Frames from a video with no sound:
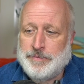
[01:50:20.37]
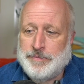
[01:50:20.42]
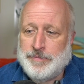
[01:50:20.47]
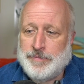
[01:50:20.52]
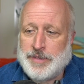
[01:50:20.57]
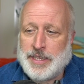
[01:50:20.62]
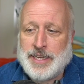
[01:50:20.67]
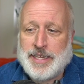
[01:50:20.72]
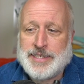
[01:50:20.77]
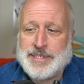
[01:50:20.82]

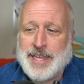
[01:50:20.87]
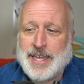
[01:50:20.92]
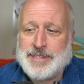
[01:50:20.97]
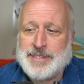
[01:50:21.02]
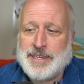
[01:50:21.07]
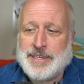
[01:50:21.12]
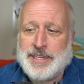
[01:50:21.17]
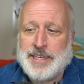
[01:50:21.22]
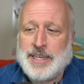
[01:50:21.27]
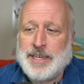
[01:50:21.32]
the
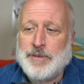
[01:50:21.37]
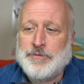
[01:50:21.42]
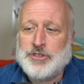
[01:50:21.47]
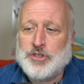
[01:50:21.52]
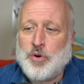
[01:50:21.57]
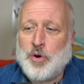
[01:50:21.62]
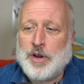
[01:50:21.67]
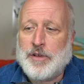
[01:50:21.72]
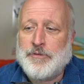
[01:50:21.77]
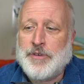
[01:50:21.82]
necessity of
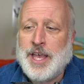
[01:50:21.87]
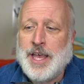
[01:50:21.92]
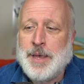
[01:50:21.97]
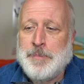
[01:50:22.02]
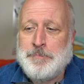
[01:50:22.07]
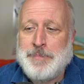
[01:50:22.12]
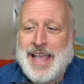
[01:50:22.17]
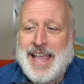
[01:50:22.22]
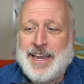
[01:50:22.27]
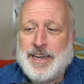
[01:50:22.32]
sort of
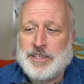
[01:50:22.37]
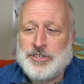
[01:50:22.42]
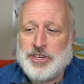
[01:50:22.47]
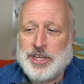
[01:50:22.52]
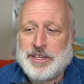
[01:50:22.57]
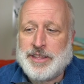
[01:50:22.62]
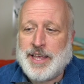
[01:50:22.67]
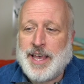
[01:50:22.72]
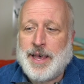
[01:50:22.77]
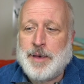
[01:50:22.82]

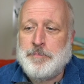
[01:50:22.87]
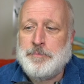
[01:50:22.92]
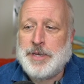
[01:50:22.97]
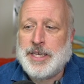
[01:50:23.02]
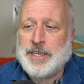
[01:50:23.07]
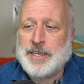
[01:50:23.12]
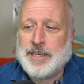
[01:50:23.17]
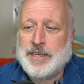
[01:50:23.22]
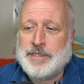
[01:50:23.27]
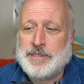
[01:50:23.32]
managing them,
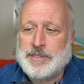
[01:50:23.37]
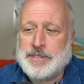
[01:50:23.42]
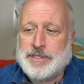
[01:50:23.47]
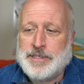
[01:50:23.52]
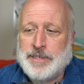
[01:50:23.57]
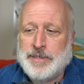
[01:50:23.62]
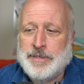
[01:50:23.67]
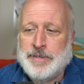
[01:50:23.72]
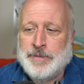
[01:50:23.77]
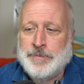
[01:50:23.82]

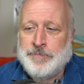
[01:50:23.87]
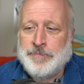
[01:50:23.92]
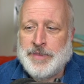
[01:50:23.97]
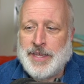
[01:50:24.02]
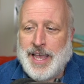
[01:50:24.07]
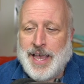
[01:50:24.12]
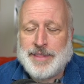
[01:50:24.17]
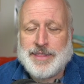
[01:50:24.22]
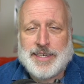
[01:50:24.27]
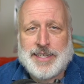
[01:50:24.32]
because
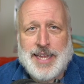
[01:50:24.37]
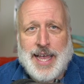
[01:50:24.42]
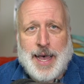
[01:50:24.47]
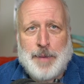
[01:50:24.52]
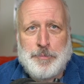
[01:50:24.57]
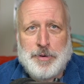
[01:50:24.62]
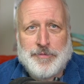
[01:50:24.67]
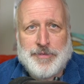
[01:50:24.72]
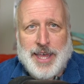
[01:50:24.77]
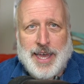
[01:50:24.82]
at the
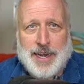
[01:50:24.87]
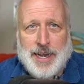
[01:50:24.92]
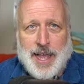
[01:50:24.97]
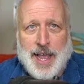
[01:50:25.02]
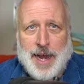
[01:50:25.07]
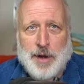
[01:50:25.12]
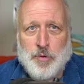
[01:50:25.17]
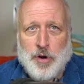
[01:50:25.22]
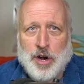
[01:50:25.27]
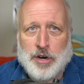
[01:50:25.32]
top of that
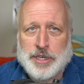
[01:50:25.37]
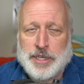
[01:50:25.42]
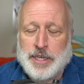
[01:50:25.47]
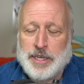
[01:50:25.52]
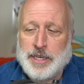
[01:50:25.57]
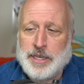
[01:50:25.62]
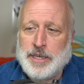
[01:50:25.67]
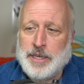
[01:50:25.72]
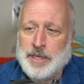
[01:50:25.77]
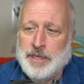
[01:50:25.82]

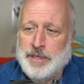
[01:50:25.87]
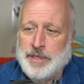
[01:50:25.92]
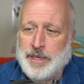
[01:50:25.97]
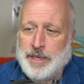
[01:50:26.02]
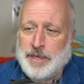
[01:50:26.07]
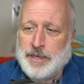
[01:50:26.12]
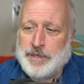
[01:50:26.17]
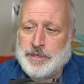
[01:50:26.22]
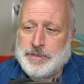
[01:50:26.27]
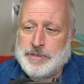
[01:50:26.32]
hierarchy
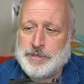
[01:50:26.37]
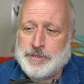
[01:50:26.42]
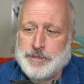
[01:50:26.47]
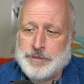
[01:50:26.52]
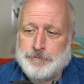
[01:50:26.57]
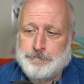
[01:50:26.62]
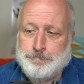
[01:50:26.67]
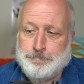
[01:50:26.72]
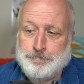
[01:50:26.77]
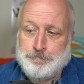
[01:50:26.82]

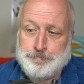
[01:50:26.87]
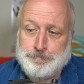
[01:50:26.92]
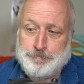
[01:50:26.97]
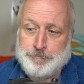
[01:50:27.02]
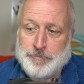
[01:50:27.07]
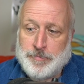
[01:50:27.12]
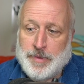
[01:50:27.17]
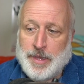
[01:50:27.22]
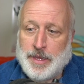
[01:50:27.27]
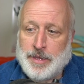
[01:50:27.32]
is
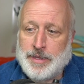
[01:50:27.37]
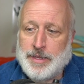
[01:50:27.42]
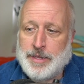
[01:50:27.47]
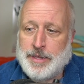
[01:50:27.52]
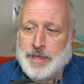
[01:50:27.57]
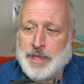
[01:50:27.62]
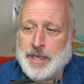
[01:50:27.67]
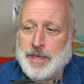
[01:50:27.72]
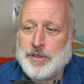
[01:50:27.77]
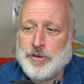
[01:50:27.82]

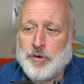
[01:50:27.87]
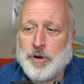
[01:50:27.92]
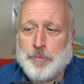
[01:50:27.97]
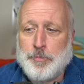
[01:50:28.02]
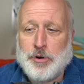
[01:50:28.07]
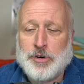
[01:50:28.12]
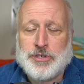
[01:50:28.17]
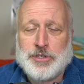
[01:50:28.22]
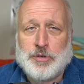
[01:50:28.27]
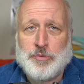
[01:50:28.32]
either a
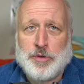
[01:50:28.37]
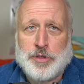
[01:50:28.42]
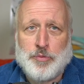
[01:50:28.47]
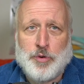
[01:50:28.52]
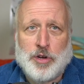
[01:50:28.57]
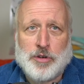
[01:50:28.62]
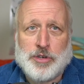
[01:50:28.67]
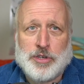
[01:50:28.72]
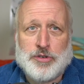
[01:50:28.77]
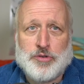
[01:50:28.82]
person with
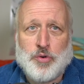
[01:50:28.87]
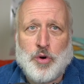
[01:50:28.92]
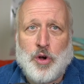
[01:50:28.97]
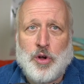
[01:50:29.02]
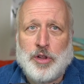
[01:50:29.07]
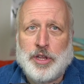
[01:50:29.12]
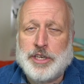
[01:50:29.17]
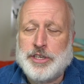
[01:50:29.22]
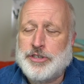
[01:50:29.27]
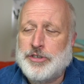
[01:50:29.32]
real
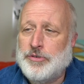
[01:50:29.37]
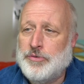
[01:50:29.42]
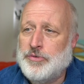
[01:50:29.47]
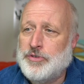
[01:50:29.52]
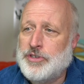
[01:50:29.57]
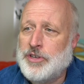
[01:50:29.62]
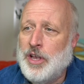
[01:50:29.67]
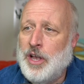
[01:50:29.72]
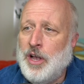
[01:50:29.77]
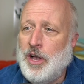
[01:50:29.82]
control
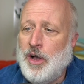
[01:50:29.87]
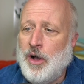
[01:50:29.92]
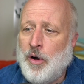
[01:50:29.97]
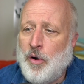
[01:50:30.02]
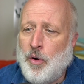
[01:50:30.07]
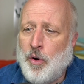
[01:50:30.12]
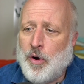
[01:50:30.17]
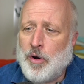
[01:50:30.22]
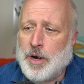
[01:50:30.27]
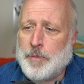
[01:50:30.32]
issues
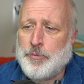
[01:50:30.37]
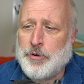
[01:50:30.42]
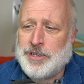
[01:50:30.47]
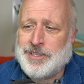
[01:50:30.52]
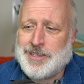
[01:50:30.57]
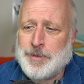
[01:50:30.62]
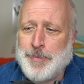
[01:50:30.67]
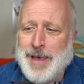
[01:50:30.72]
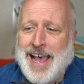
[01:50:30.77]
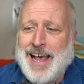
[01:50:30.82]
or a
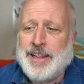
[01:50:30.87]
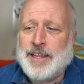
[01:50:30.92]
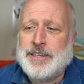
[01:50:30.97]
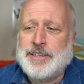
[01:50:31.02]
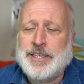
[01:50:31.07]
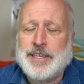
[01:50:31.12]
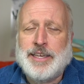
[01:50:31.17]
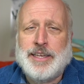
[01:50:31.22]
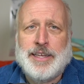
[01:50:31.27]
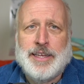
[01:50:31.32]

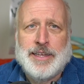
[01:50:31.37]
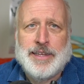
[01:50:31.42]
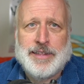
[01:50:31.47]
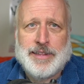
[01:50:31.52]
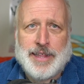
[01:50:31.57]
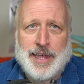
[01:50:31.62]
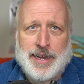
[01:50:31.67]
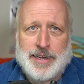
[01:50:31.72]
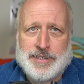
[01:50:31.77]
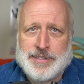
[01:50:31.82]
principality
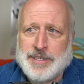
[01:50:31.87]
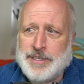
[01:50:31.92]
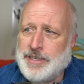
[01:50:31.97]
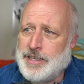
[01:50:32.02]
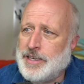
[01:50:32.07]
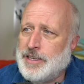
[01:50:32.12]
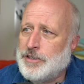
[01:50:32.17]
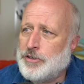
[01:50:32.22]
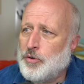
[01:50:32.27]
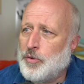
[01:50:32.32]
that is
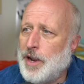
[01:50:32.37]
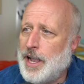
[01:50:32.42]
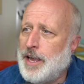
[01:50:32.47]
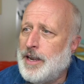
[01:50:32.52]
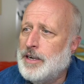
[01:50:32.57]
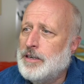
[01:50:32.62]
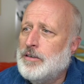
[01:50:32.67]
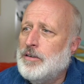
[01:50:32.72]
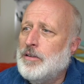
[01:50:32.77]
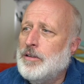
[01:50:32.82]
indeed
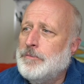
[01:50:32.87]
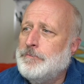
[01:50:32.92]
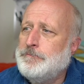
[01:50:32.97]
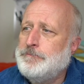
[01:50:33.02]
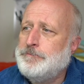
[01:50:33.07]
tyrannical.